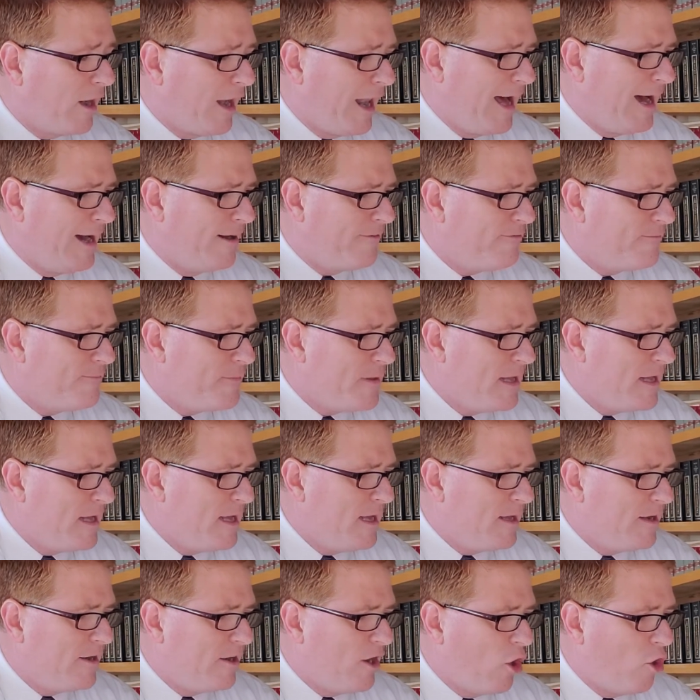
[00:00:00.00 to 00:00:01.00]
life.
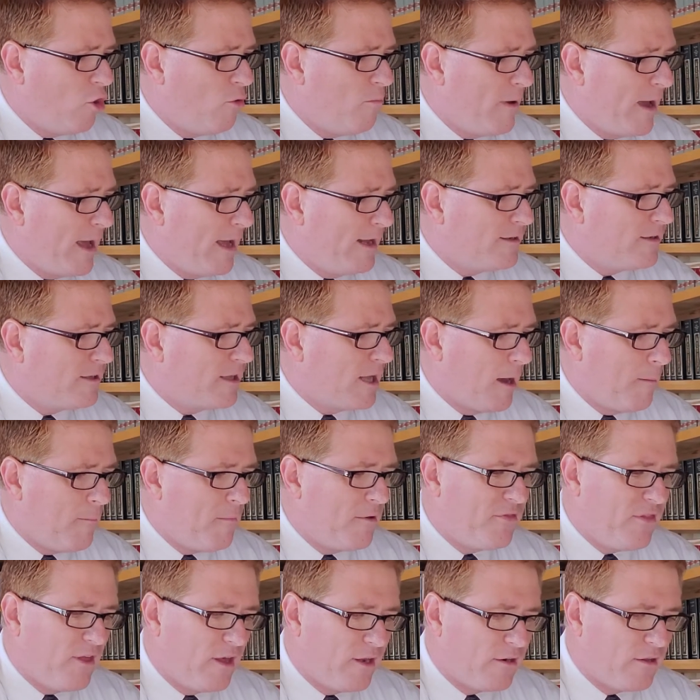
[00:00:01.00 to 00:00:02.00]
No man
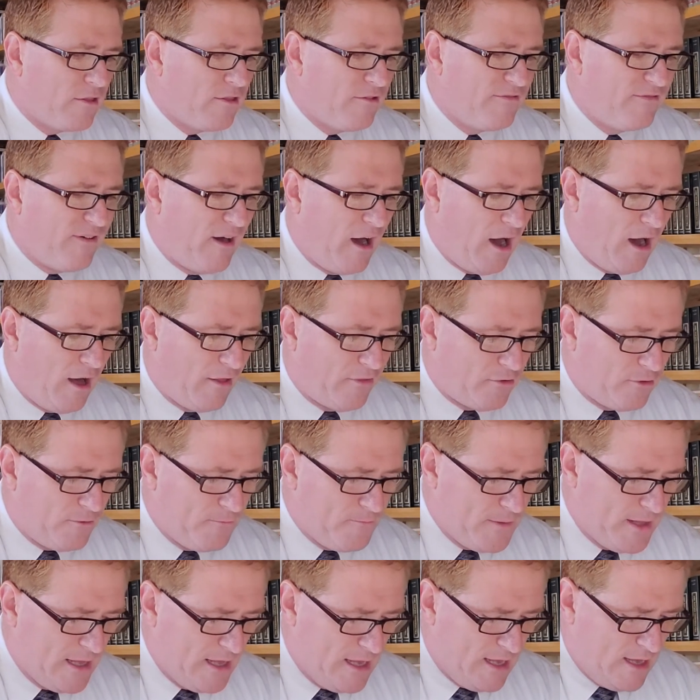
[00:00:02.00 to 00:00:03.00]
cometh unto the Father
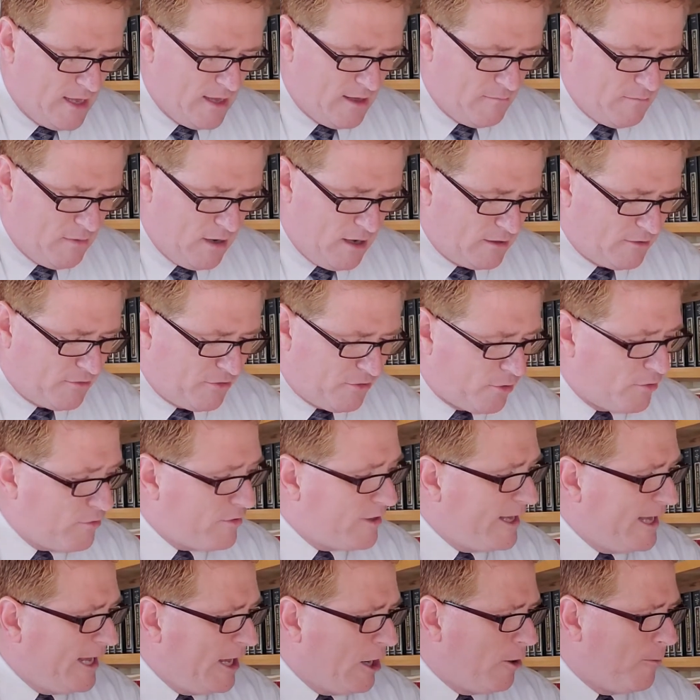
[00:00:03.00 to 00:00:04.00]
but through
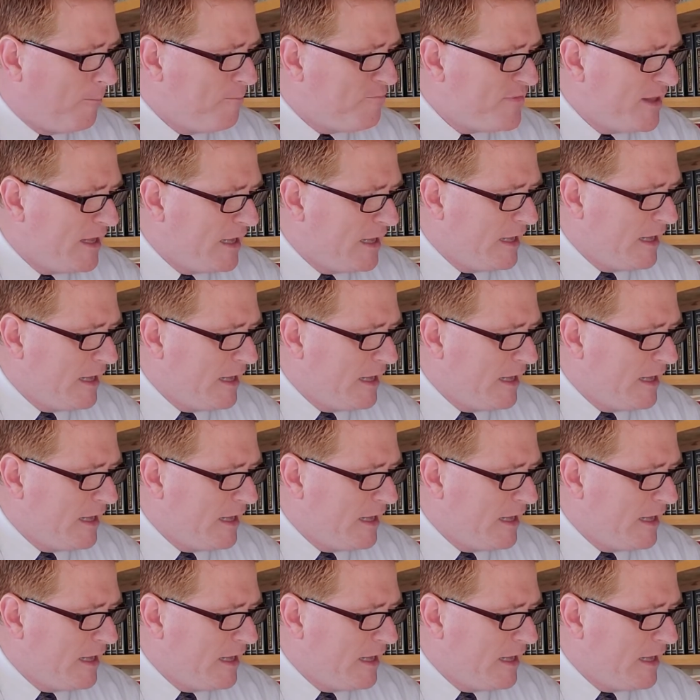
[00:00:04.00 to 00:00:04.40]
Him.